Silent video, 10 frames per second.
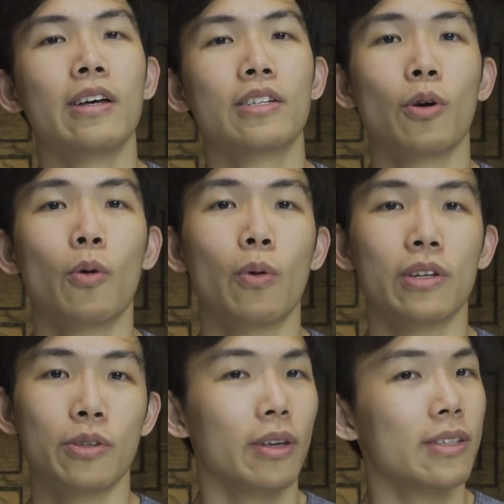So
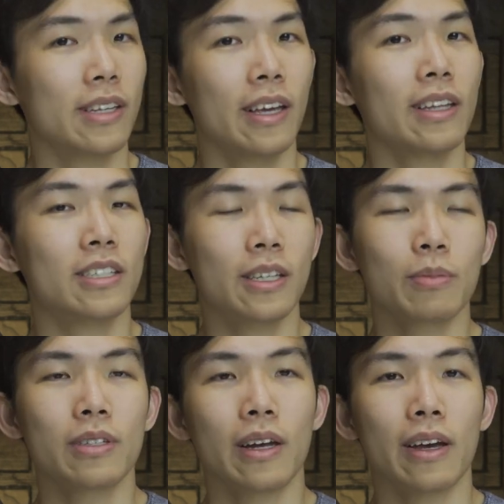as you can see, it
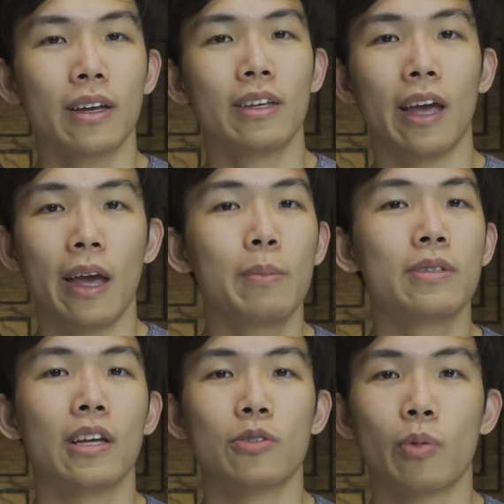seems like
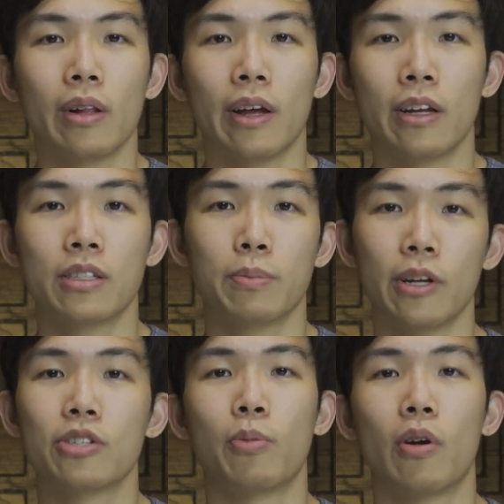games as well as
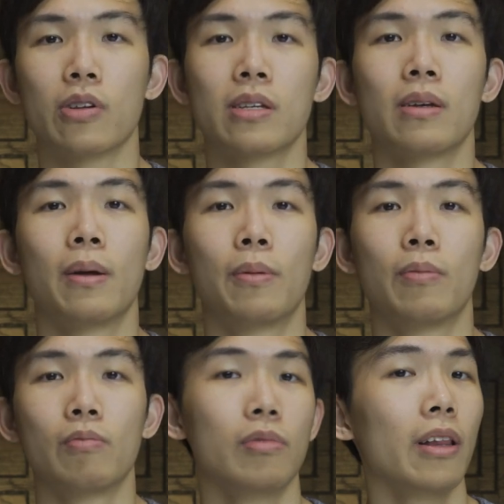benchmarks
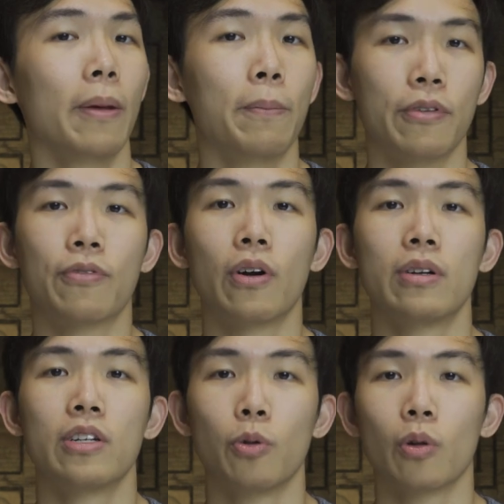really
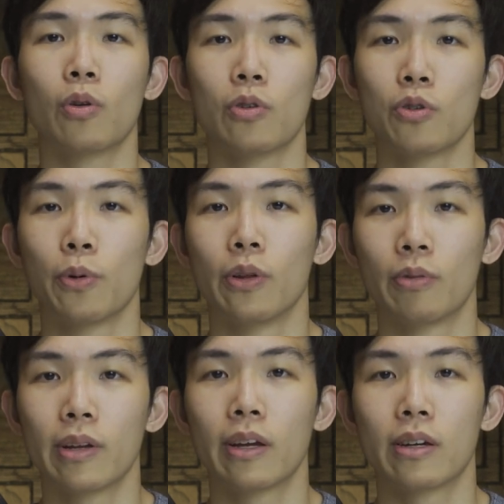prefer the dual core two point
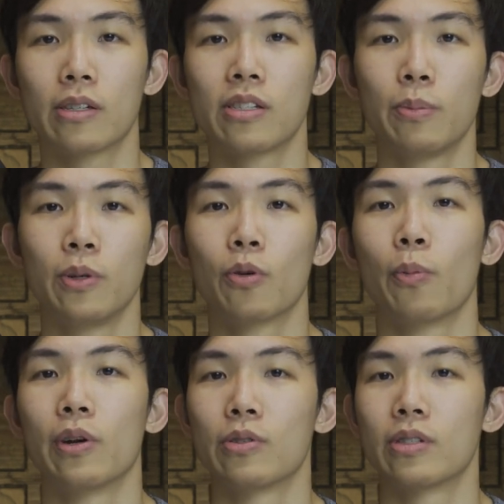three gigahertz C P U
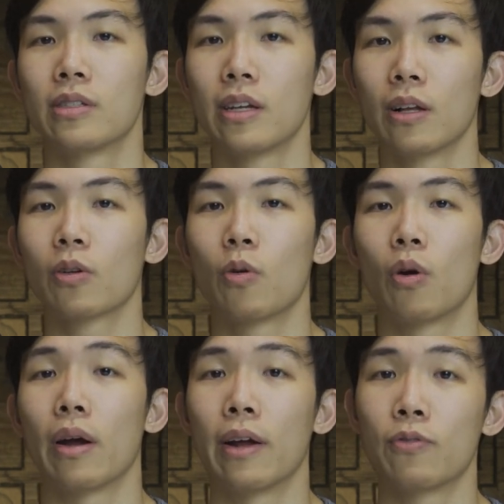compared to single
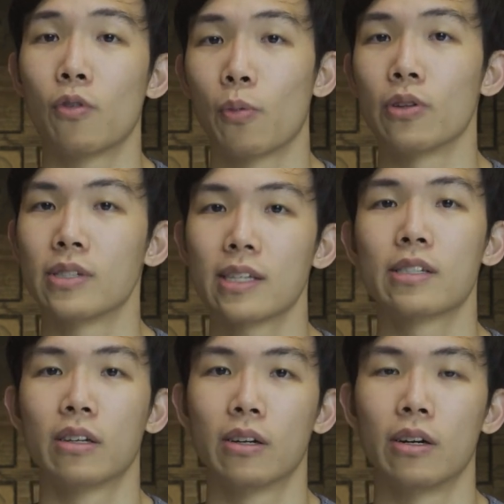core at four point
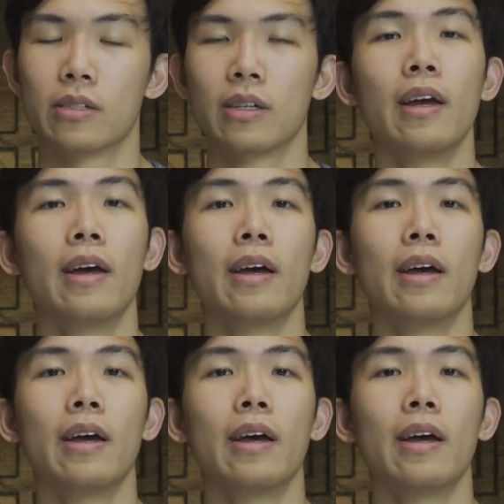six gigahertz.